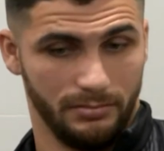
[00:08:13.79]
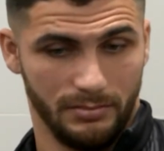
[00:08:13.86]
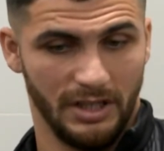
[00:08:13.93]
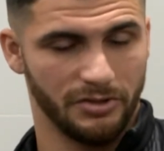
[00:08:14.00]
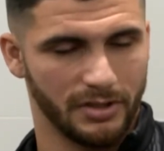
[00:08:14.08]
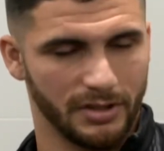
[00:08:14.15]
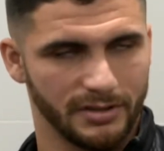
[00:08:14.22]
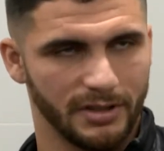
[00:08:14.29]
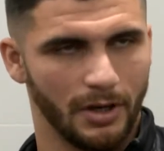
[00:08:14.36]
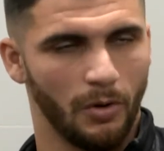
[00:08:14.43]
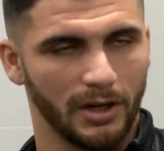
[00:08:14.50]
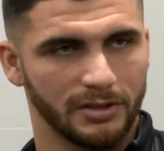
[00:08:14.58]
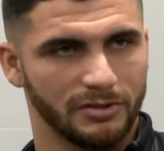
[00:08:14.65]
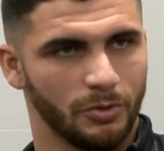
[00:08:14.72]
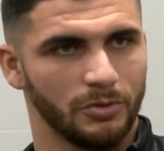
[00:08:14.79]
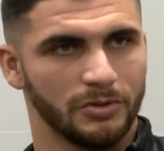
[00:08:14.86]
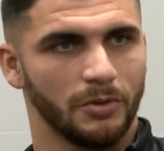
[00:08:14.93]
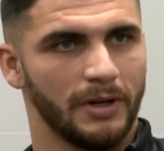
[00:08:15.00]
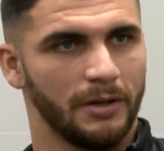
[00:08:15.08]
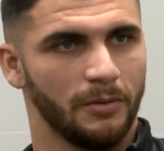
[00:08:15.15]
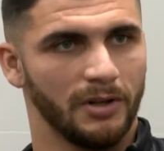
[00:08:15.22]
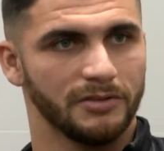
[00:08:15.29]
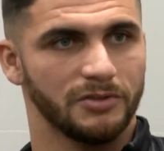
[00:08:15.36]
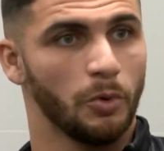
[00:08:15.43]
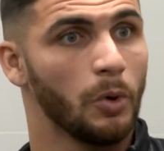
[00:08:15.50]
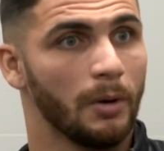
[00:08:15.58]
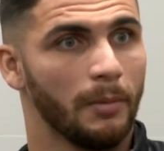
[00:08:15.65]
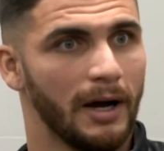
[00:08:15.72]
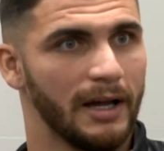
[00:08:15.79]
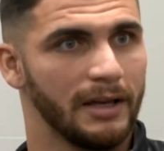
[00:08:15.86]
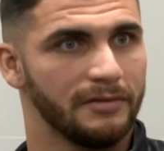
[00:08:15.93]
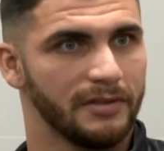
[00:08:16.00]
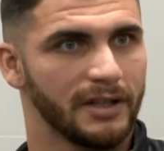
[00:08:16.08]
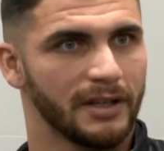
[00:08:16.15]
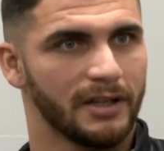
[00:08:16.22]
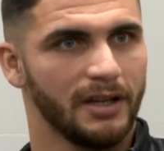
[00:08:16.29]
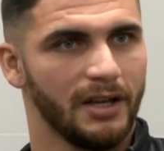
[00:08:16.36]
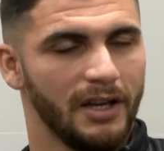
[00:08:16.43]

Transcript: As you can tell, I can talk to anyone, talk about anything.